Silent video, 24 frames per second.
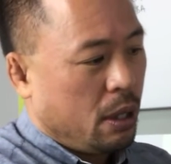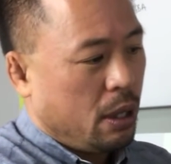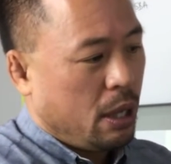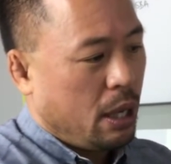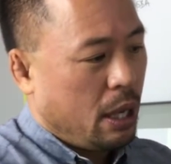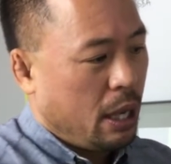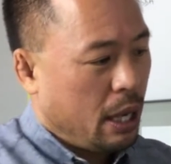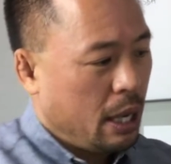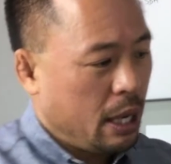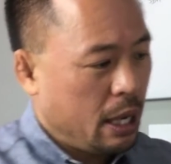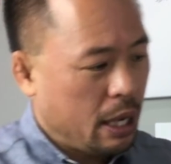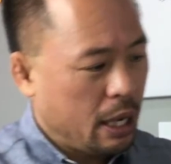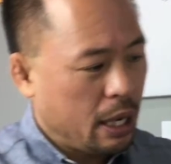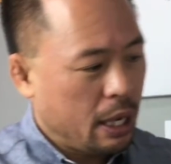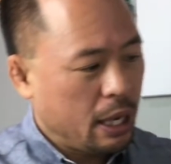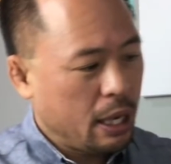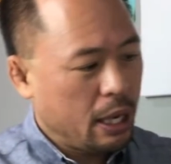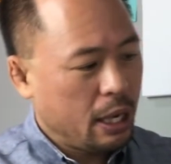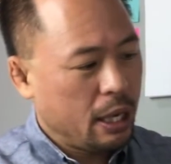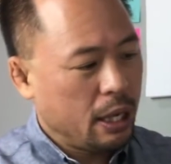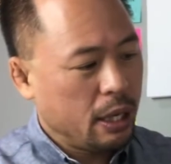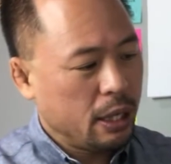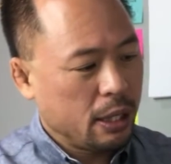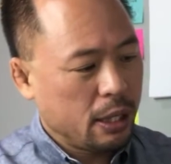
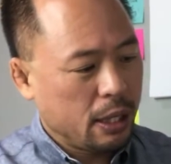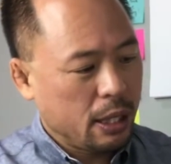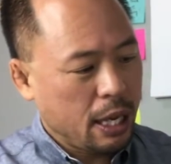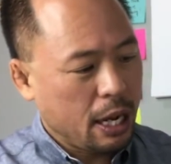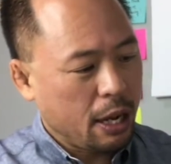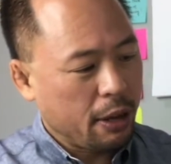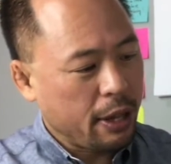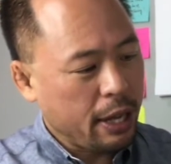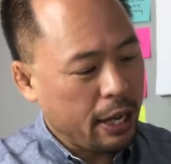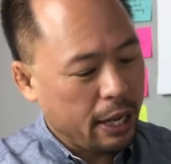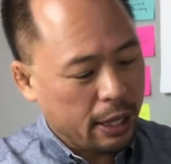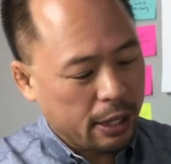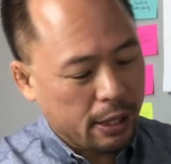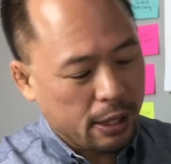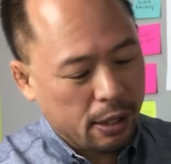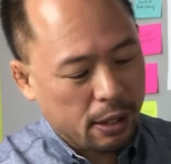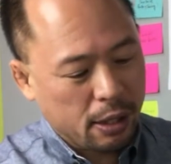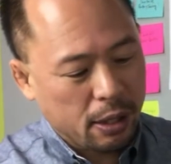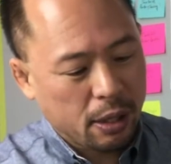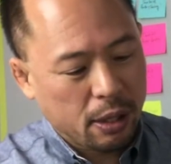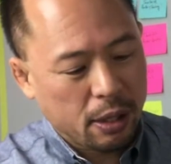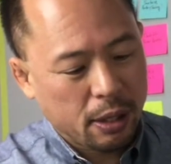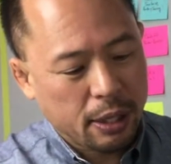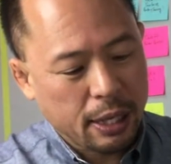And now that it's
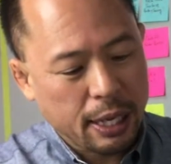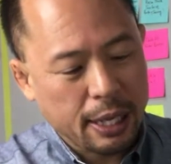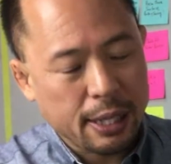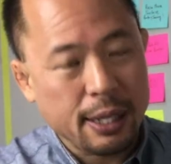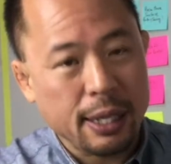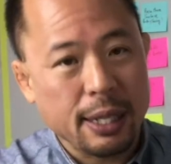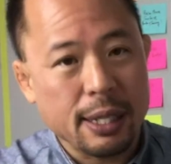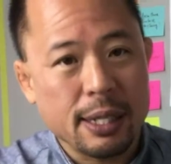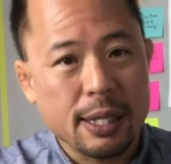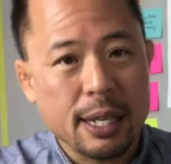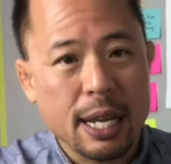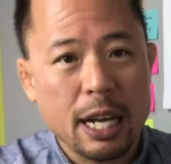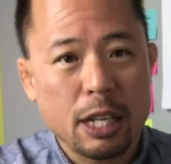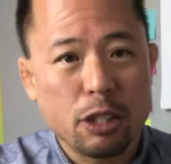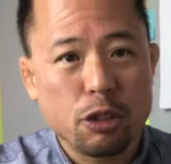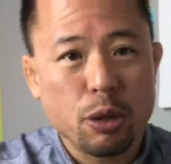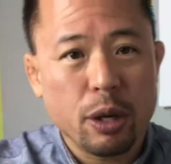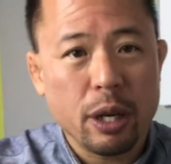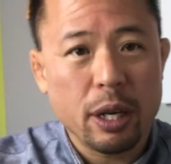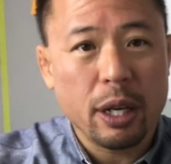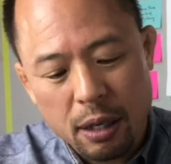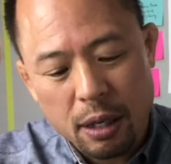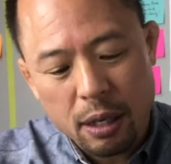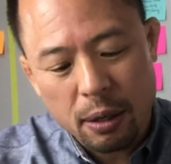nicely
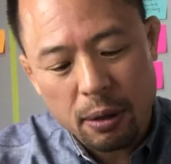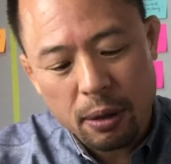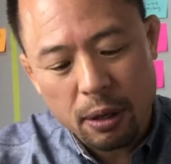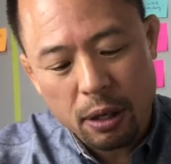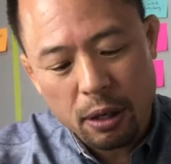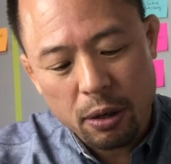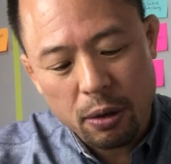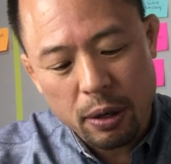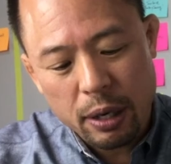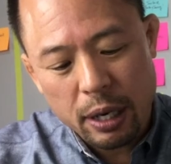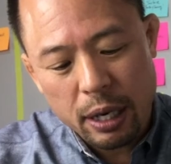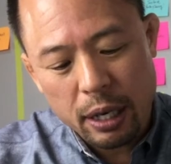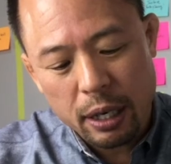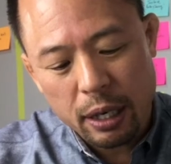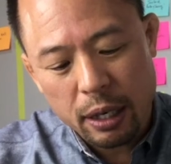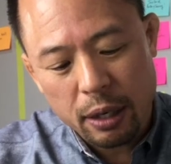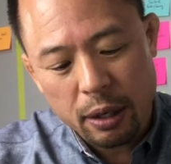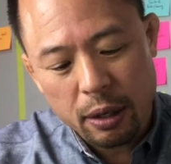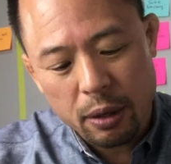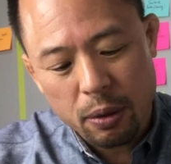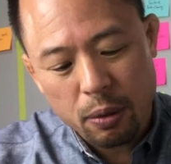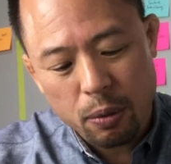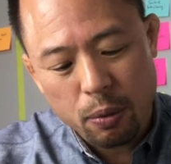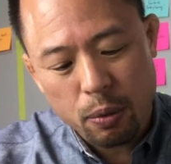saturated, I'm gonna go ahead and
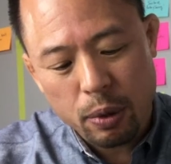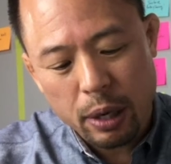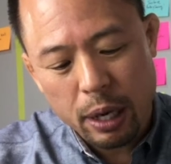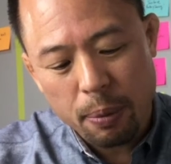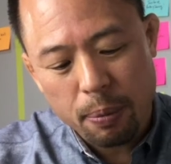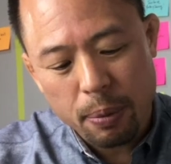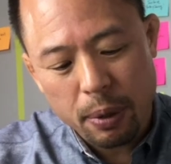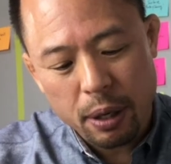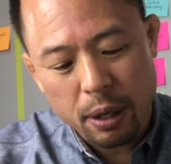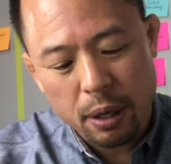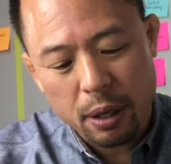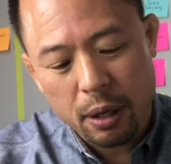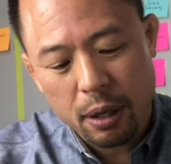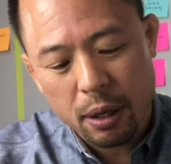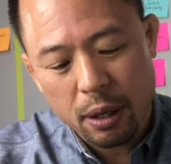wipe it.